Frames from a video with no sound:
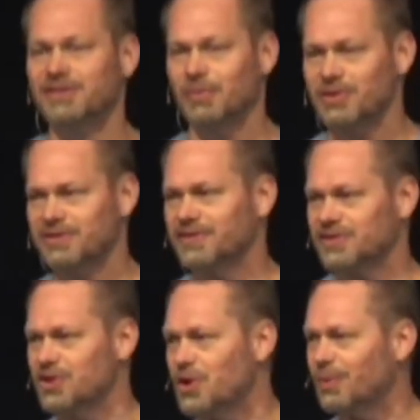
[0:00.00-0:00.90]
Most of
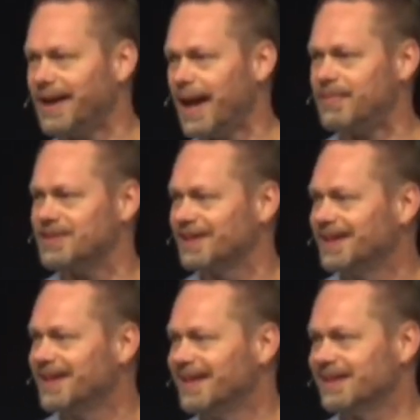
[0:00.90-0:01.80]
us know what happened,
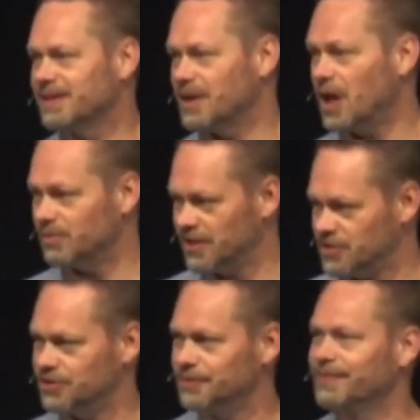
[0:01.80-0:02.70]
and God
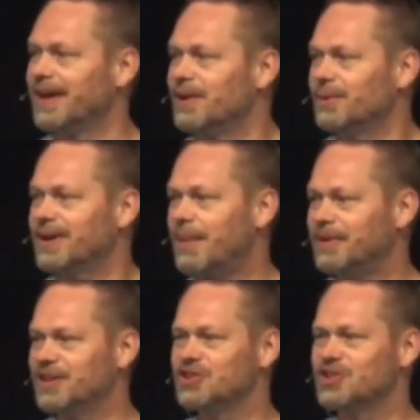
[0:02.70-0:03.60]
bless you, what
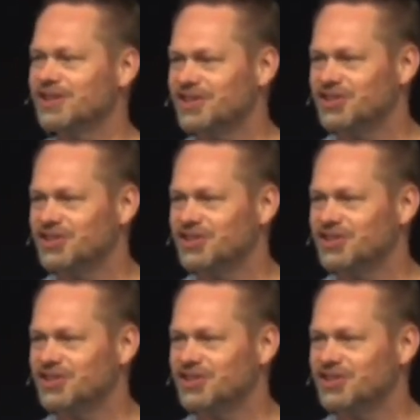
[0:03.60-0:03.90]
happened in Genesis